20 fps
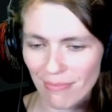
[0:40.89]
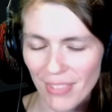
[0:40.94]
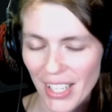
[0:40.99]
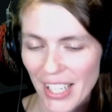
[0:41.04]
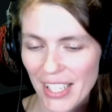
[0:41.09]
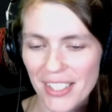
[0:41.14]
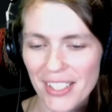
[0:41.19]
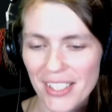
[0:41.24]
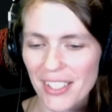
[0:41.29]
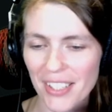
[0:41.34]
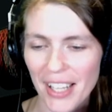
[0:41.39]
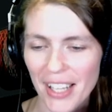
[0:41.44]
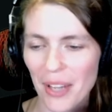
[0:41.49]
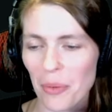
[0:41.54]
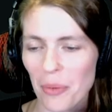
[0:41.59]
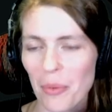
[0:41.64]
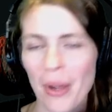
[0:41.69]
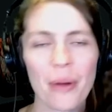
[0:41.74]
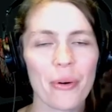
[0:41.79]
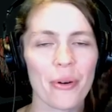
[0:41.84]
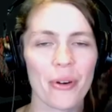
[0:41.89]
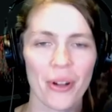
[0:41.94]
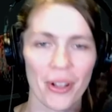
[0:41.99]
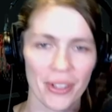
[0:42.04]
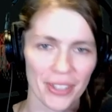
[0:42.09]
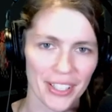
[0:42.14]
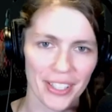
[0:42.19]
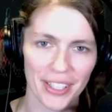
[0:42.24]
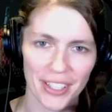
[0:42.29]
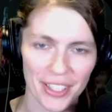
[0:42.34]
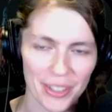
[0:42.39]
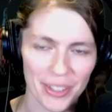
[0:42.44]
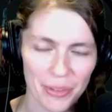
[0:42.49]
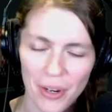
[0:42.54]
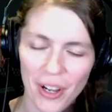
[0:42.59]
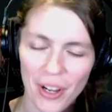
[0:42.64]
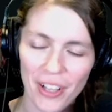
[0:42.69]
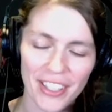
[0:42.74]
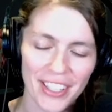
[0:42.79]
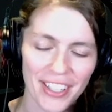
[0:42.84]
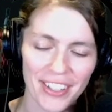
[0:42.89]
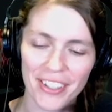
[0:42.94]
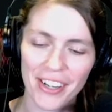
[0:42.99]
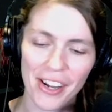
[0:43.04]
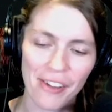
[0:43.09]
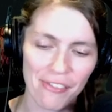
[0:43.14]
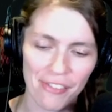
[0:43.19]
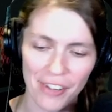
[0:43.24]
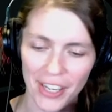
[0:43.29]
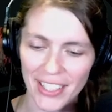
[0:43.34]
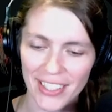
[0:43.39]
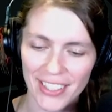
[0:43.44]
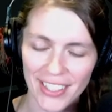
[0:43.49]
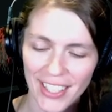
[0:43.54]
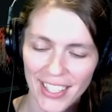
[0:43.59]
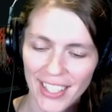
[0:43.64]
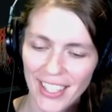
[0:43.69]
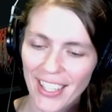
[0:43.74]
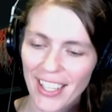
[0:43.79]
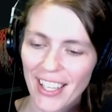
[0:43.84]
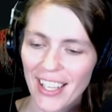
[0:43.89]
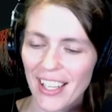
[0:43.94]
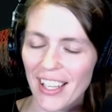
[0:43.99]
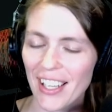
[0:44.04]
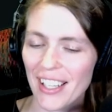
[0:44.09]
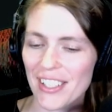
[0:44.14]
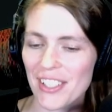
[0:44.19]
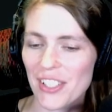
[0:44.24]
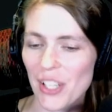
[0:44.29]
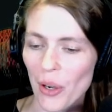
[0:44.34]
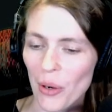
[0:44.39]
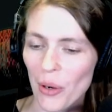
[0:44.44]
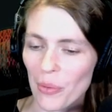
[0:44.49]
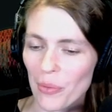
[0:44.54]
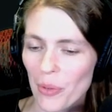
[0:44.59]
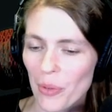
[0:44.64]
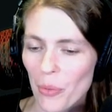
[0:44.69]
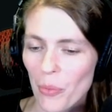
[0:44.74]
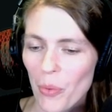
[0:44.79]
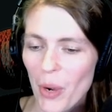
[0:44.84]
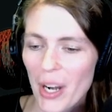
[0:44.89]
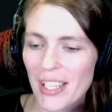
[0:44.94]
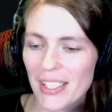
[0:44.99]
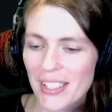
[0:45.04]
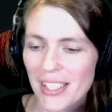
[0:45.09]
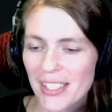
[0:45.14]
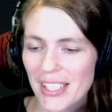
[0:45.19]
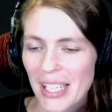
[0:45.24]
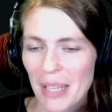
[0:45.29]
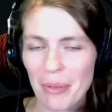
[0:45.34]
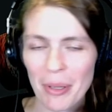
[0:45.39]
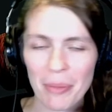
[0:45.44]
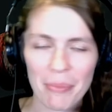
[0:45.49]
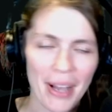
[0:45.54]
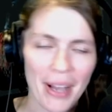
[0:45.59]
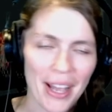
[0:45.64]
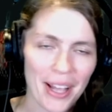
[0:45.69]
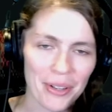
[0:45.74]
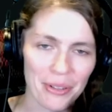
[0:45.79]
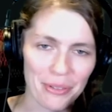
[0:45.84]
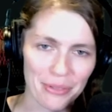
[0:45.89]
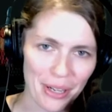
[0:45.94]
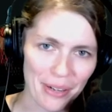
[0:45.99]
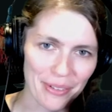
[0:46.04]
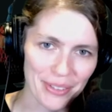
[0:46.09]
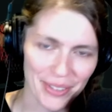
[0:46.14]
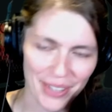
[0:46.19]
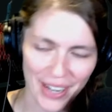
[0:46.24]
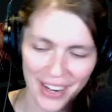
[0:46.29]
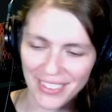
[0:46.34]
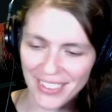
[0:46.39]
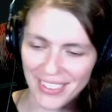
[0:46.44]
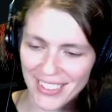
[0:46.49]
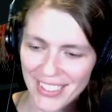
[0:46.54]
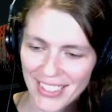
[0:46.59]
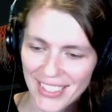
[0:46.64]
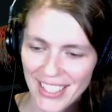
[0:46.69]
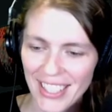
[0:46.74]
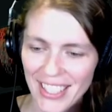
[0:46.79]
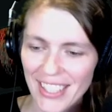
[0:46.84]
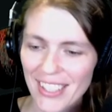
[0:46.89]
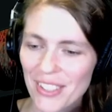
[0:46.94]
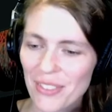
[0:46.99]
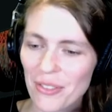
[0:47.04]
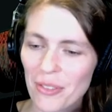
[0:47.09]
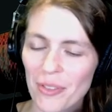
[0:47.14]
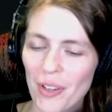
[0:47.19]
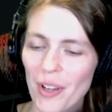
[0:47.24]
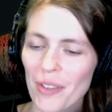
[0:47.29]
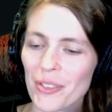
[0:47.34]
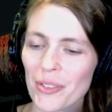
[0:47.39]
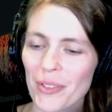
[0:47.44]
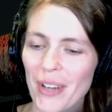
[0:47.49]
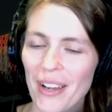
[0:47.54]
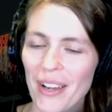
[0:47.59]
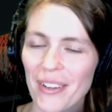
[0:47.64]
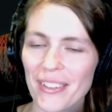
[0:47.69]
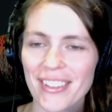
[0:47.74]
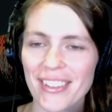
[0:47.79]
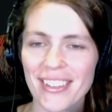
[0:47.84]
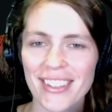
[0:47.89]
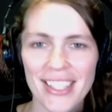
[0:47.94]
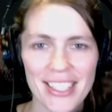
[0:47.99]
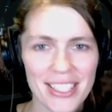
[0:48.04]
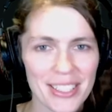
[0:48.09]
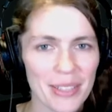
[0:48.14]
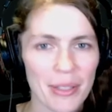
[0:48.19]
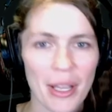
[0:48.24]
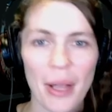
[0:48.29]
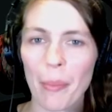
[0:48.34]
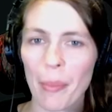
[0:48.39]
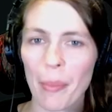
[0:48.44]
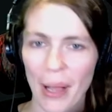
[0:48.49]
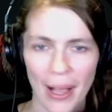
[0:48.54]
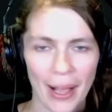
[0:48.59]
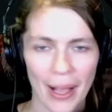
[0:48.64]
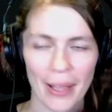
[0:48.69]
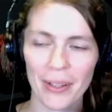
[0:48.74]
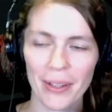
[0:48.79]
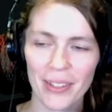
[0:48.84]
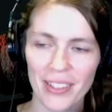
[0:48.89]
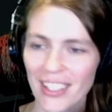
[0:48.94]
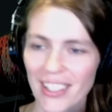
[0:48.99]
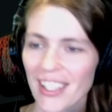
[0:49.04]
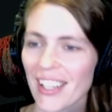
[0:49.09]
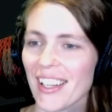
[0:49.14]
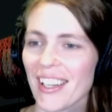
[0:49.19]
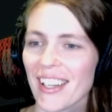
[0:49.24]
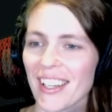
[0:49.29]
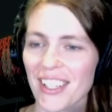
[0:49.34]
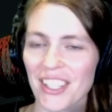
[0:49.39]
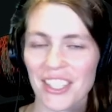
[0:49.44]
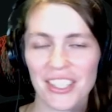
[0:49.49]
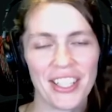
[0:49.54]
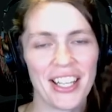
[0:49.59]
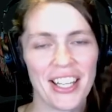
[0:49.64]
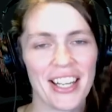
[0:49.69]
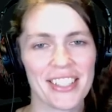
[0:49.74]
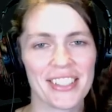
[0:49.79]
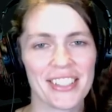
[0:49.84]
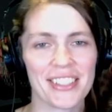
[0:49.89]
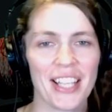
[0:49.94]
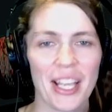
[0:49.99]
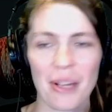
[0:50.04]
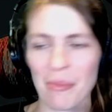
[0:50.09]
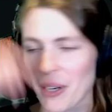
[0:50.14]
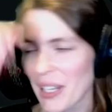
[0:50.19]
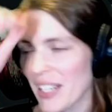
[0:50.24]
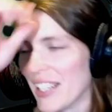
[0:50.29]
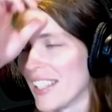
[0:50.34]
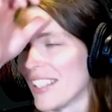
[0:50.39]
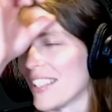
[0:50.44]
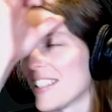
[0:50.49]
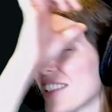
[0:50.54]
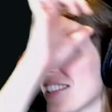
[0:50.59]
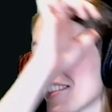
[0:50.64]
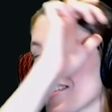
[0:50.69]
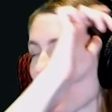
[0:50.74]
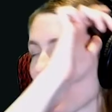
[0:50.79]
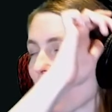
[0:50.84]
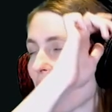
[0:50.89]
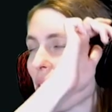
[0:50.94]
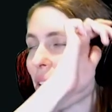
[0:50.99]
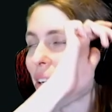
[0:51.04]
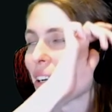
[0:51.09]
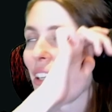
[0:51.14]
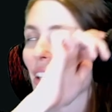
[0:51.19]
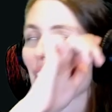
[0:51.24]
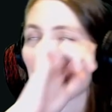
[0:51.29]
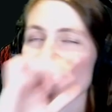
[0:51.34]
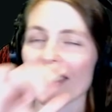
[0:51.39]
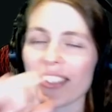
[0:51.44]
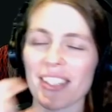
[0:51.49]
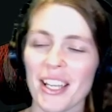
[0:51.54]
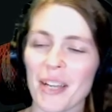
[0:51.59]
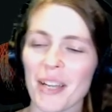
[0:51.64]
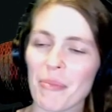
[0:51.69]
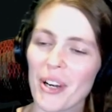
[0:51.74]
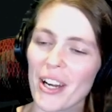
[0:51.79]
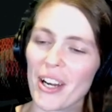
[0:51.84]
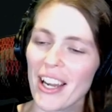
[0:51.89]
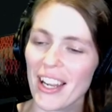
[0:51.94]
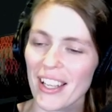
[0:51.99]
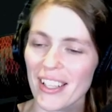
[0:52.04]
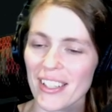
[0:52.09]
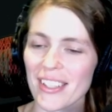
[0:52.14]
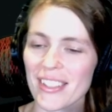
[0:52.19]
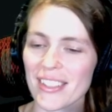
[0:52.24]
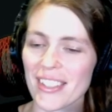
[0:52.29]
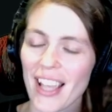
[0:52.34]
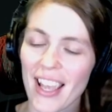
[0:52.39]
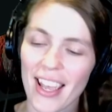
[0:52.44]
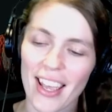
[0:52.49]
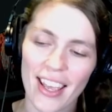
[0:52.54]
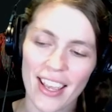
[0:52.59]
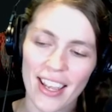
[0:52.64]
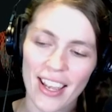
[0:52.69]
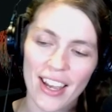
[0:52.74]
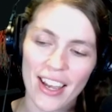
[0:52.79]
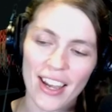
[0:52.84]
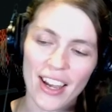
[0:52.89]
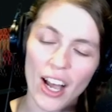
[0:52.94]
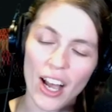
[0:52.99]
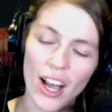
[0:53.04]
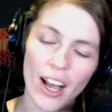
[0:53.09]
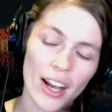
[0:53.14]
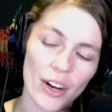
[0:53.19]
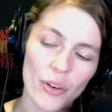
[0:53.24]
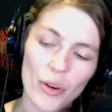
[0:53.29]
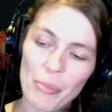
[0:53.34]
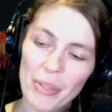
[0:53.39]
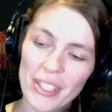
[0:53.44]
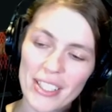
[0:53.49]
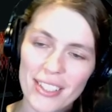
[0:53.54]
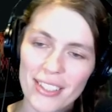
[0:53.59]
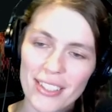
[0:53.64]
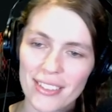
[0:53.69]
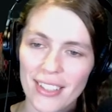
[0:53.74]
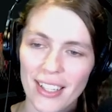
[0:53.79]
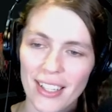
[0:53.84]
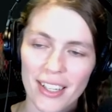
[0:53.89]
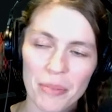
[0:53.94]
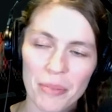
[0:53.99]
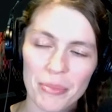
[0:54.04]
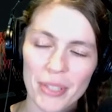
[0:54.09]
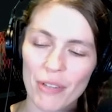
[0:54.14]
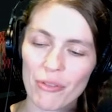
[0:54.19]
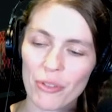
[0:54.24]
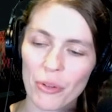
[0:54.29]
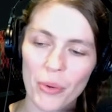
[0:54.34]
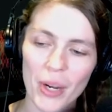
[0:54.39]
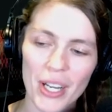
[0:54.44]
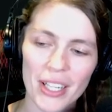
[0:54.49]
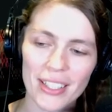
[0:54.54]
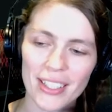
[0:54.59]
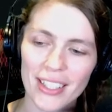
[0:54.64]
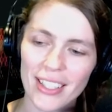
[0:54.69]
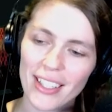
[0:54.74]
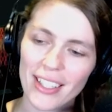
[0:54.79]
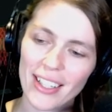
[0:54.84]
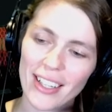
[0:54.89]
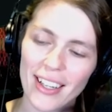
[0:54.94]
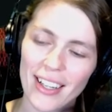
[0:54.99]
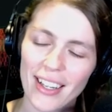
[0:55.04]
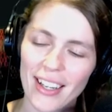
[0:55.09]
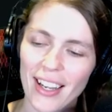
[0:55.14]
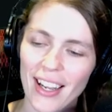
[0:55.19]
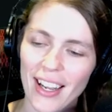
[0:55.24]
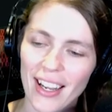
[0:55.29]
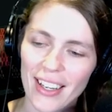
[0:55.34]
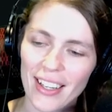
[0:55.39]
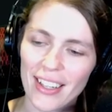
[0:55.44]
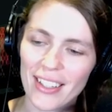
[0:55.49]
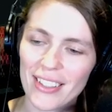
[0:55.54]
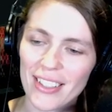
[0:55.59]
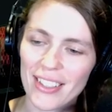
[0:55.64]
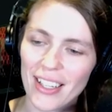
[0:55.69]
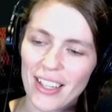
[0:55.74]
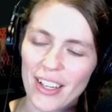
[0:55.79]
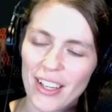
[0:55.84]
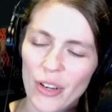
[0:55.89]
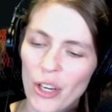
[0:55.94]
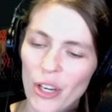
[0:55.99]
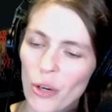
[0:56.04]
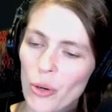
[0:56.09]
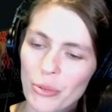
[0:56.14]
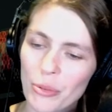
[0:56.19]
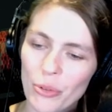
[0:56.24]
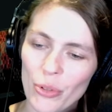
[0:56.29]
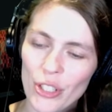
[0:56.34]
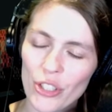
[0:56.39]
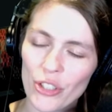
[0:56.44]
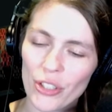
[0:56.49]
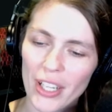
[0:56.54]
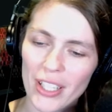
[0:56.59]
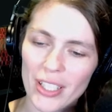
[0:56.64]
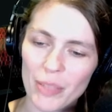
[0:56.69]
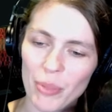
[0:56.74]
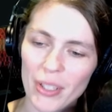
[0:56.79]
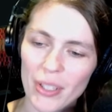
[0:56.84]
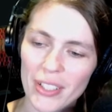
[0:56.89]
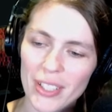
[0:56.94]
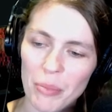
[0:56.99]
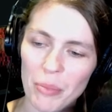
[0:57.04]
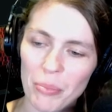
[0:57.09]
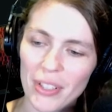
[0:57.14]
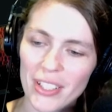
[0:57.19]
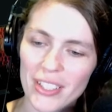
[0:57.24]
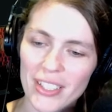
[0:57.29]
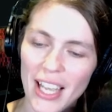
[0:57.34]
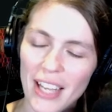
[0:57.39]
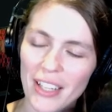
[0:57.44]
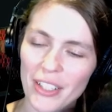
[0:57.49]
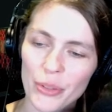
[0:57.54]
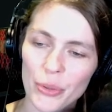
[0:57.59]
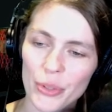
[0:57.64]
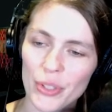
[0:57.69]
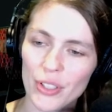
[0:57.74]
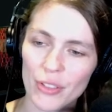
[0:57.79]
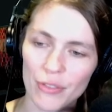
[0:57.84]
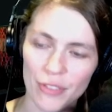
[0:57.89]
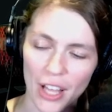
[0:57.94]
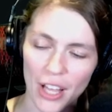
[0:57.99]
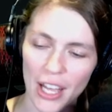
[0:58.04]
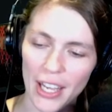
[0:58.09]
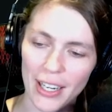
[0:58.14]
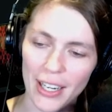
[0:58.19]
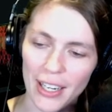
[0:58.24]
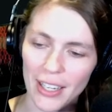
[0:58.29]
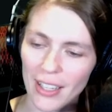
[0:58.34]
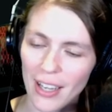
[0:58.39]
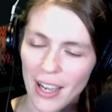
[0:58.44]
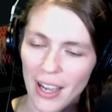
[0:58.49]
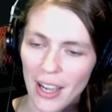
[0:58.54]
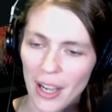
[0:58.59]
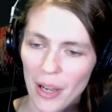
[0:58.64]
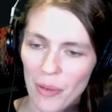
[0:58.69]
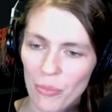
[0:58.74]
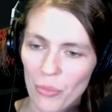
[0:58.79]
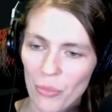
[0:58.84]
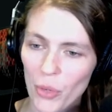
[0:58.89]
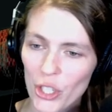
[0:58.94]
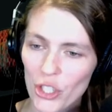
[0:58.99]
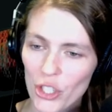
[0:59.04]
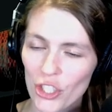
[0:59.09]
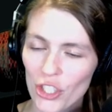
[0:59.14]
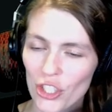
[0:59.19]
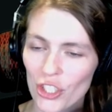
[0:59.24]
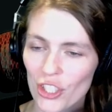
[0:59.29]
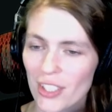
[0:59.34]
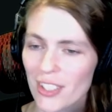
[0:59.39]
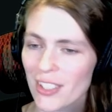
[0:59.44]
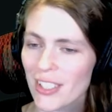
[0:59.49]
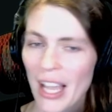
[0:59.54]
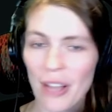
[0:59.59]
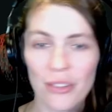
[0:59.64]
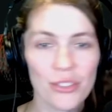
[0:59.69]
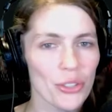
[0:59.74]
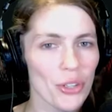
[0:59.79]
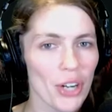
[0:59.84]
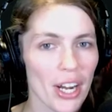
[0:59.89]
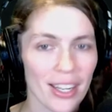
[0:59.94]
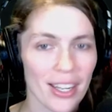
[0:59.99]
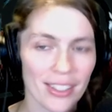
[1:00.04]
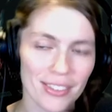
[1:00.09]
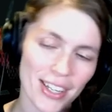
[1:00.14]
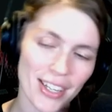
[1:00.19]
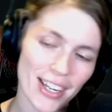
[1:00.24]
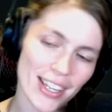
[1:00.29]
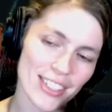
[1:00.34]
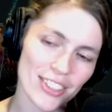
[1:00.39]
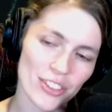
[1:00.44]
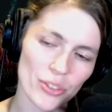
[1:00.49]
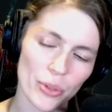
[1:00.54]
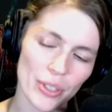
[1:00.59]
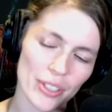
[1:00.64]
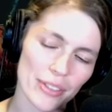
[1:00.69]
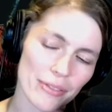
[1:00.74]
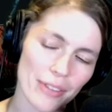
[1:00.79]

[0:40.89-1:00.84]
Isn't that why we're all here? We're all here to have fun. So what is this heaping pile revolved around? It is revolved around this pile, Colossus hammer. So Colossus hammer is a equipment that comes out for 1, and equipped creature gets +10/+10 and loses flying, which sounds great, right? Sort of.